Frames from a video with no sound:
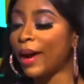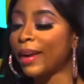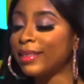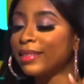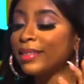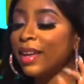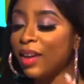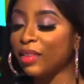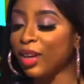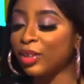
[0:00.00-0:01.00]
I can
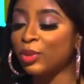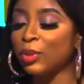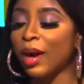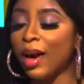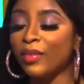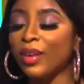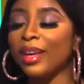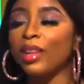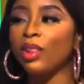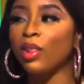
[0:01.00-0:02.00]
tell that you have
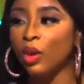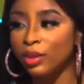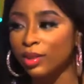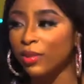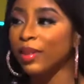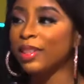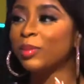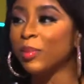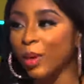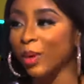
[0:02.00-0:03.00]
a lot of
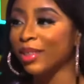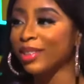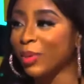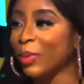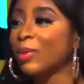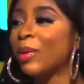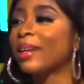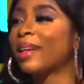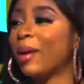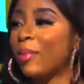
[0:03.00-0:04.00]
experience. When we're
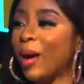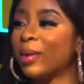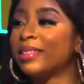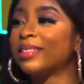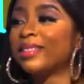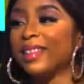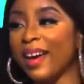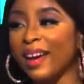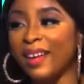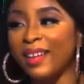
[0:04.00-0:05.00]
talking about
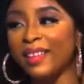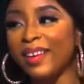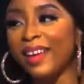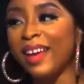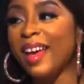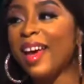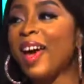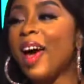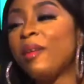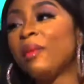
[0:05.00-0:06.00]
style, uh,
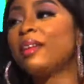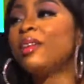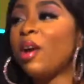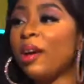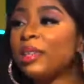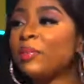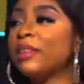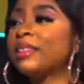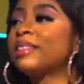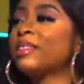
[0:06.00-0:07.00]
I mean, not
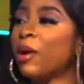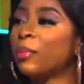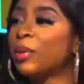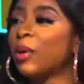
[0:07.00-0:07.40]
experience in terms